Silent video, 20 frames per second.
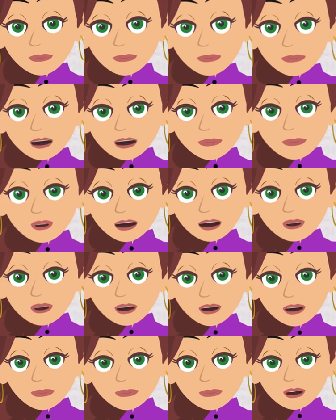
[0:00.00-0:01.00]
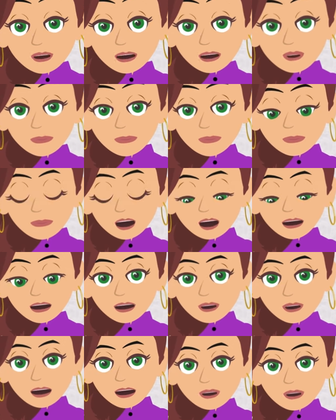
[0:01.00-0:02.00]
Which one do I choose? When you
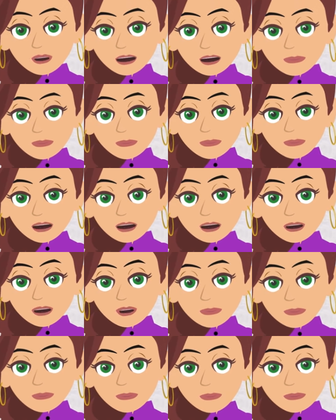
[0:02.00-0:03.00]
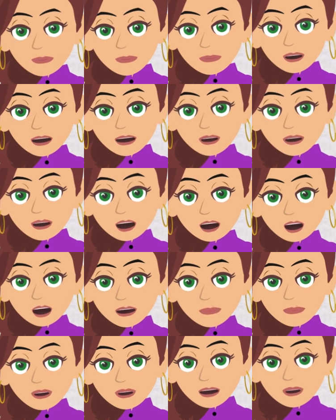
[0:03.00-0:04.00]
go to a buffet, do you really
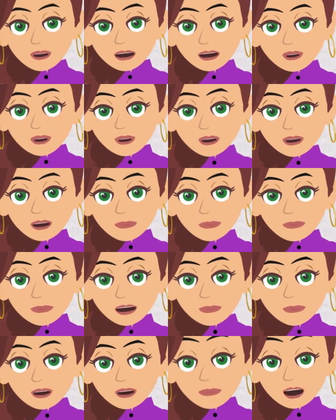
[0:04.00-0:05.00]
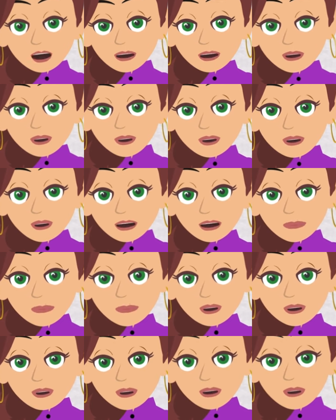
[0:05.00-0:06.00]
think it is your responsibility to eat
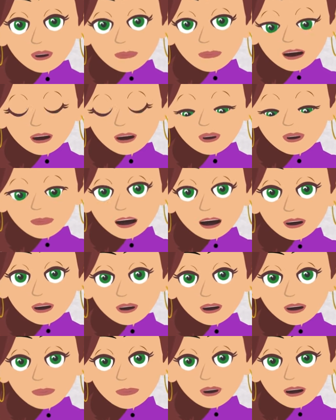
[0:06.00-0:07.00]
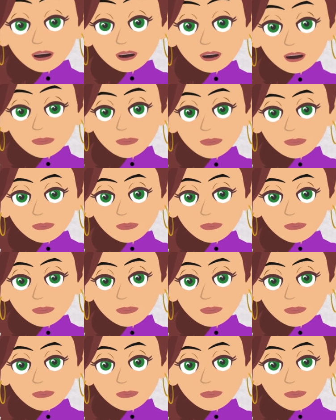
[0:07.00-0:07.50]
everything on the buffet?